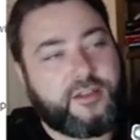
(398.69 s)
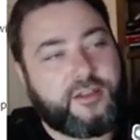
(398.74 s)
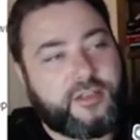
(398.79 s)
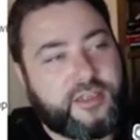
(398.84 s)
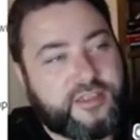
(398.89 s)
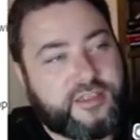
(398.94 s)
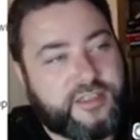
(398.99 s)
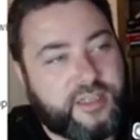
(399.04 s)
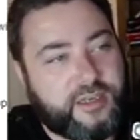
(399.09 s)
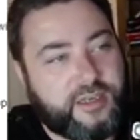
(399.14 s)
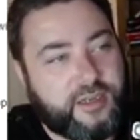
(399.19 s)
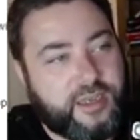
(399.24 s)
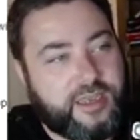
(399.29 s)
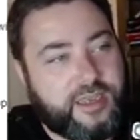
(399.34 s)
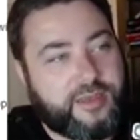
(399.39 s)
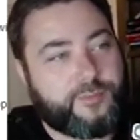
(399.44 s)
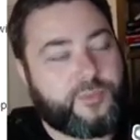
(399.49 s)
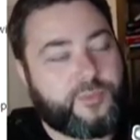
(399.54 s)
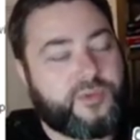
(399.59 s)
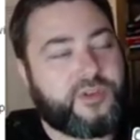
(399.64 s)
Dustin, I
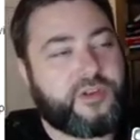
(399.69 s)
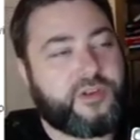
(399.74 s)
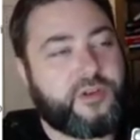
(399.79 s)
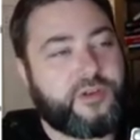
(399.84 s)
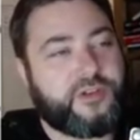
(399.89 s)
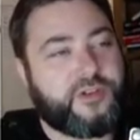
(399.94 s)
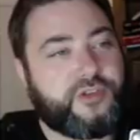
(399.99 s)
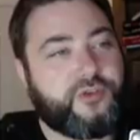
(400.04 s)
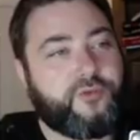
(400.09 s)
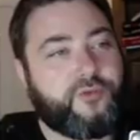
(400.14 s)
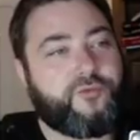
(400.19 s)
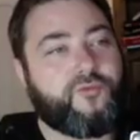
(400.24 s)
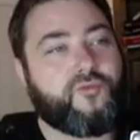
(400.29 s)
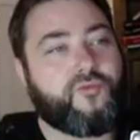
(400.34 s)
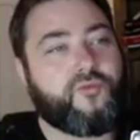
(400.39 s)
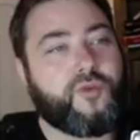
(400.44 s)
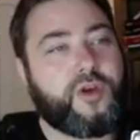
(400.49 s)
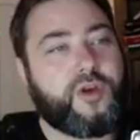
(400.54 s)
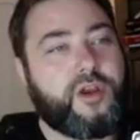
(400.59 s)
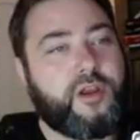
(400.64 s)
happen to notice you're
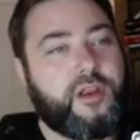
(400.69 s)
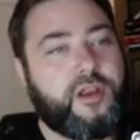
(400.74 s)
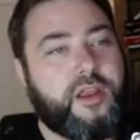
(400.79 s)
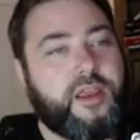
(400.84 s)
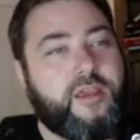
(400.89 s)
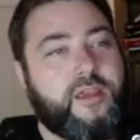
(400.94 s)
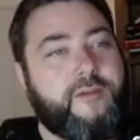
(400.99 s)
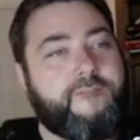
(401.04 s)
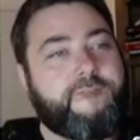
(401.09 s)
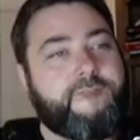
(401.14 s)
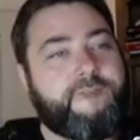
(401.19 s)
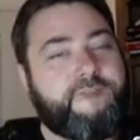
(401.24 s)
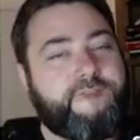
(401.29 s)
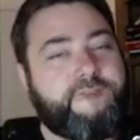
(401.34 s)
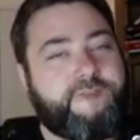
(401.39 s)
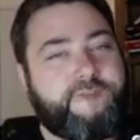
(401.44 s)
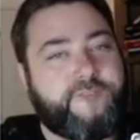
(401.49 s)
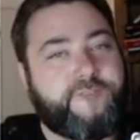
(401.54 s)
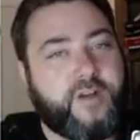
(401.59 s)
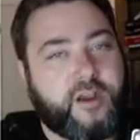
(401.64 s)
really
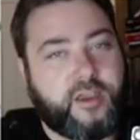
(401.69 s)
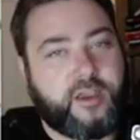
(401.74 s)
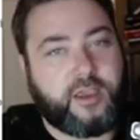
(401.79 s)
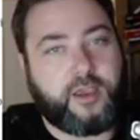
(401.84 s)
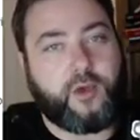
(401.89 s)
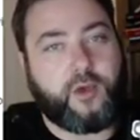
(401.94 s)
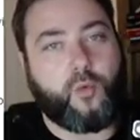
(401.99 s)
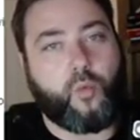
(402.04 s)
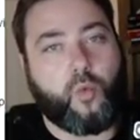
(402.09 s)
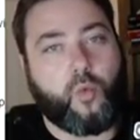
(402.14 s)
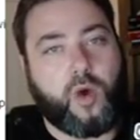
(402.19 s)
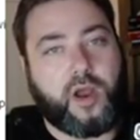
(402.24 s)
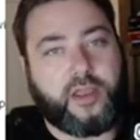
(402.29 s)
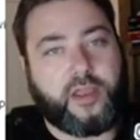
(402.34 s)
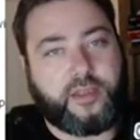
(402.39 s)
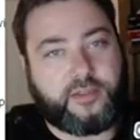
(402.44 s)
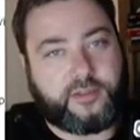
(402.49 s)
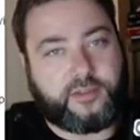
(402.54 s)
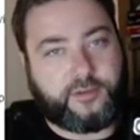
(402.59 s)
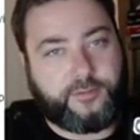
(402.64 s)
fucking
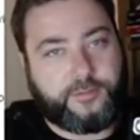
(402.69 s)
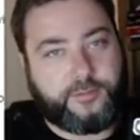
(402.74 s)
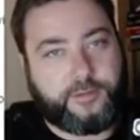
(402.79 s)
white.